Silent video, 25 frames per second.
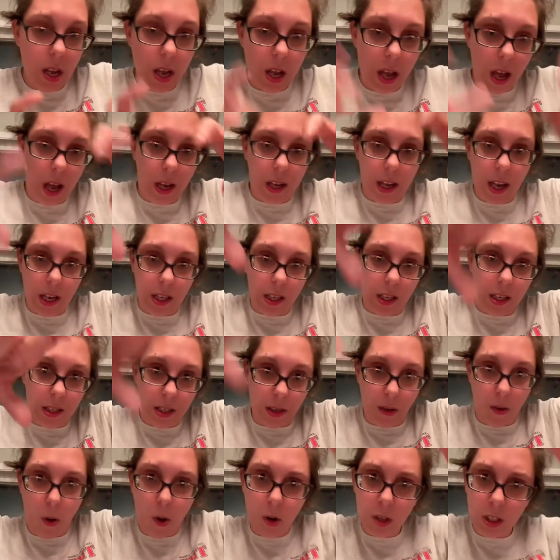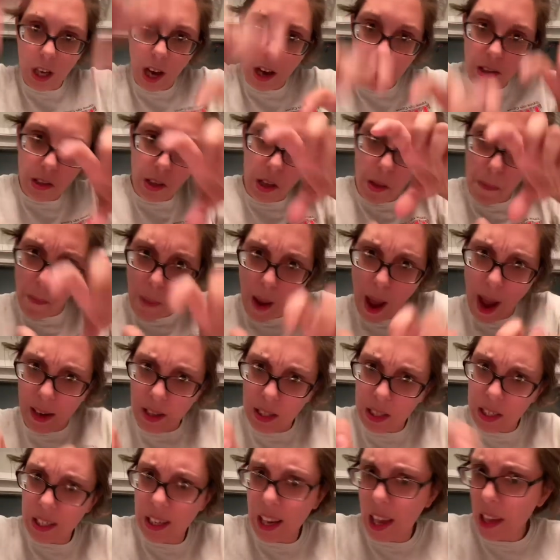again because they're all tightly
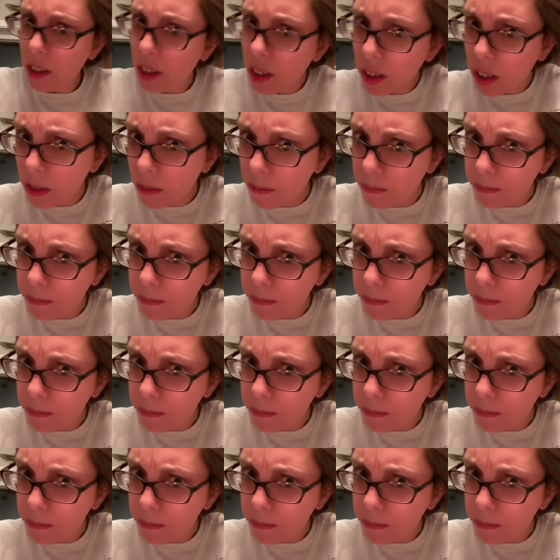packed together